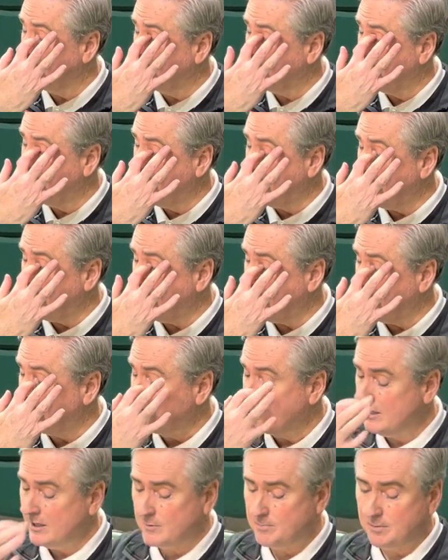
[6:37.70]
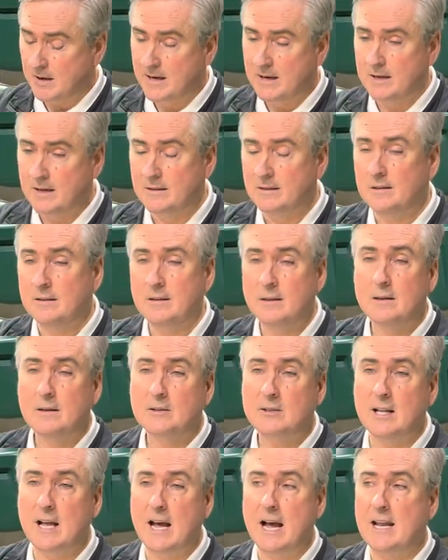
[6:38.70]
Yeah, I see us playing
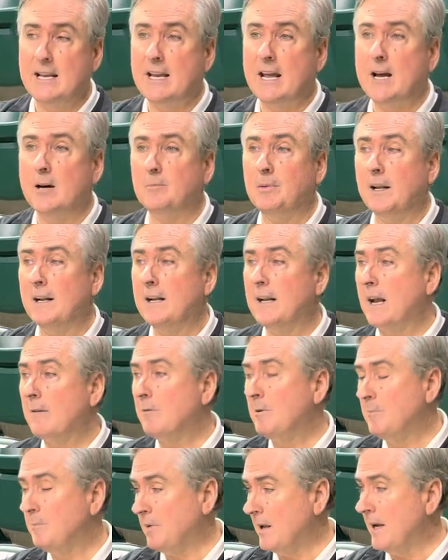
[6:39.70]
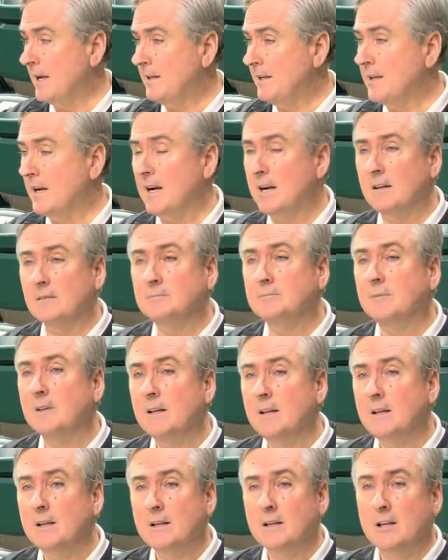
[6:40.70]
sliding down, playing like we played there.
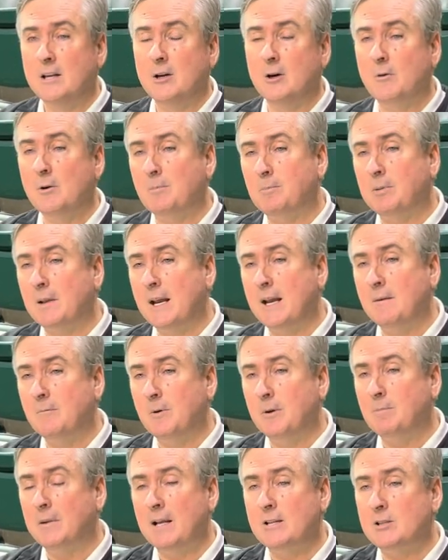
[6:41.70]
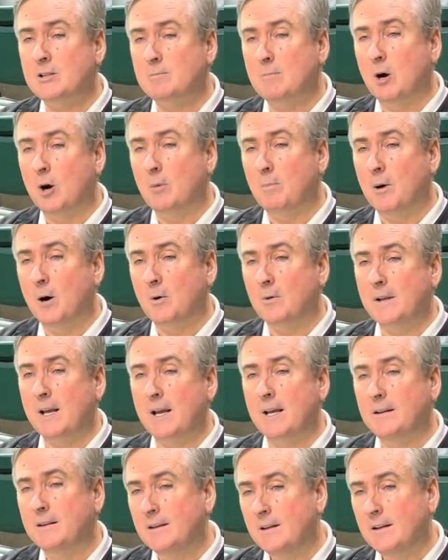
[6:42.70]
you know, we played we played small ball in
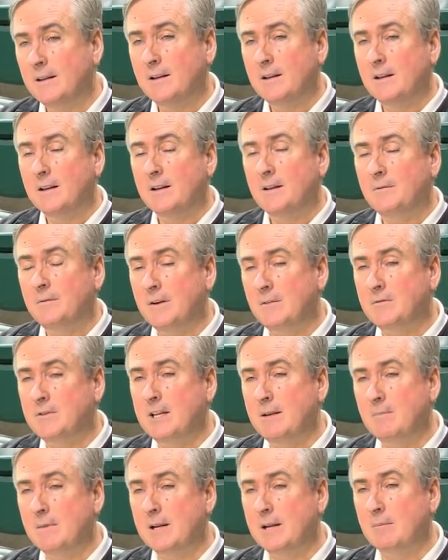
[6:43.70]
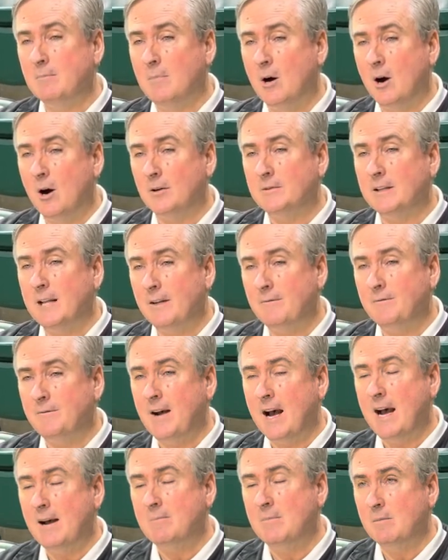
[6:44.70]
that 15 minute mark and that
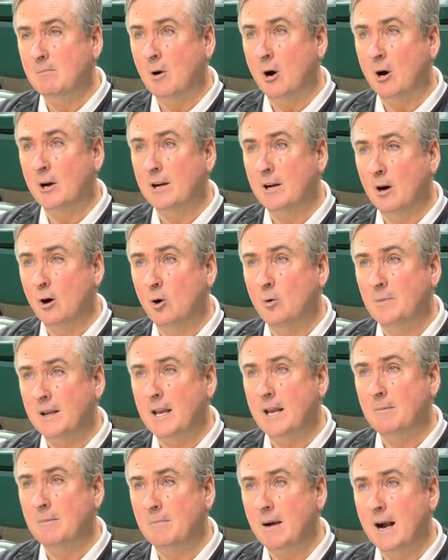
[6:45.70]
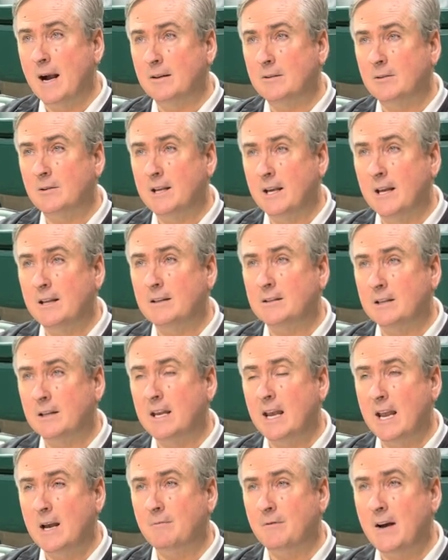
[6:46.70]
five minute mark at home and came back to, to
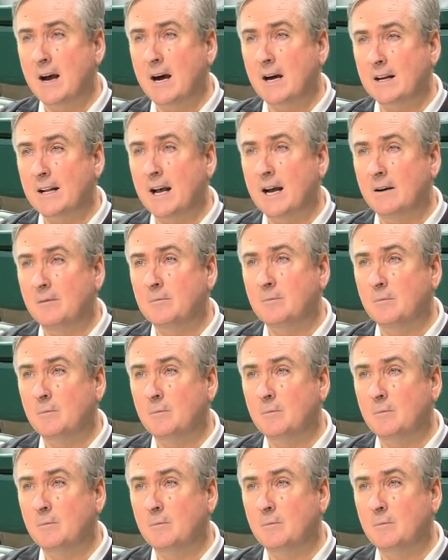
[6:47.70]
Cam fouled out.